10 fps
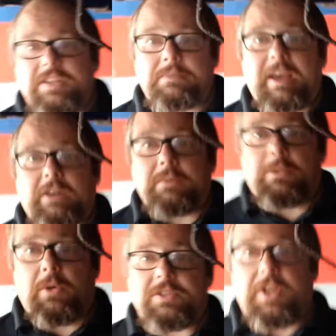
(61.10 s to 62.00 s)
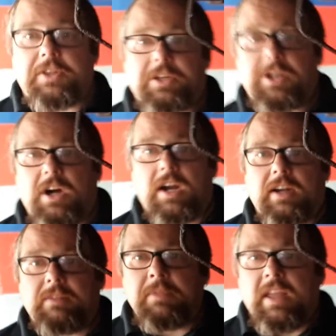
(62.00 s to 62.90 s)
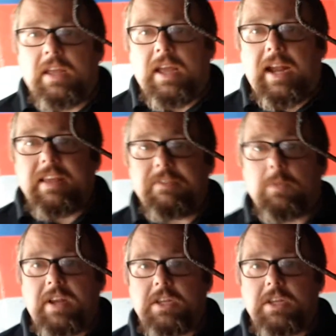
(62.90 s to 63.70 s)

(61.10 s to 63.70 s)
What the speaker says: the metal components under the car. And even when you